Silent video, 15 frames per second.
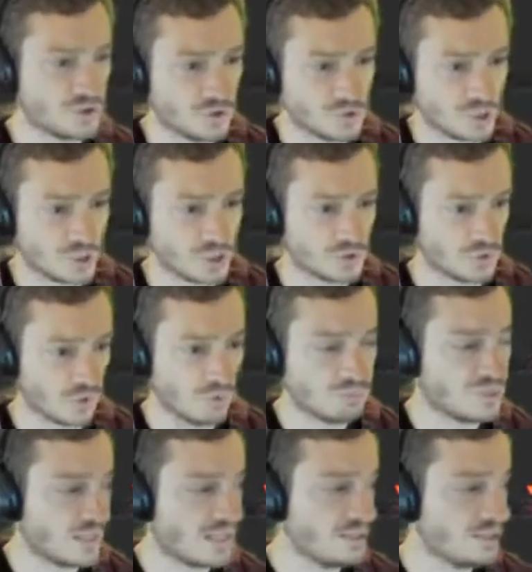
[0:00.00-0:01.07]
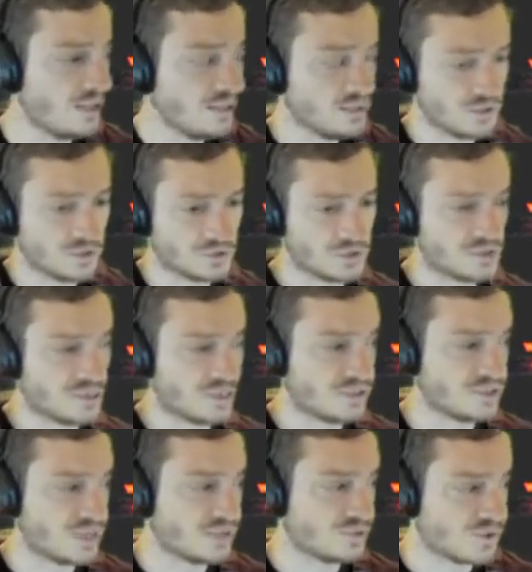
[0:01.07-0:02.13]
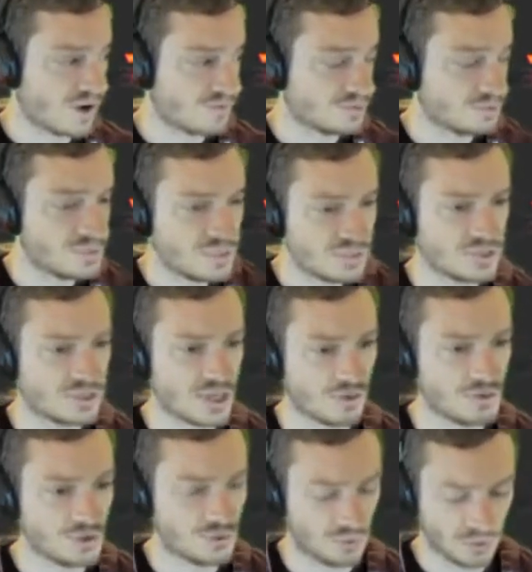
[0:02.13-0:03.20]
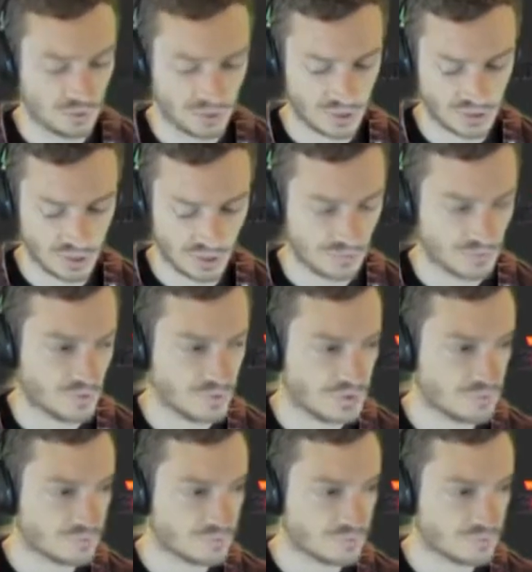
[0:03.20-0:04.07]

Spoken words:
There's a control plane, there's a CSI driver, but this is how storage is leveraged.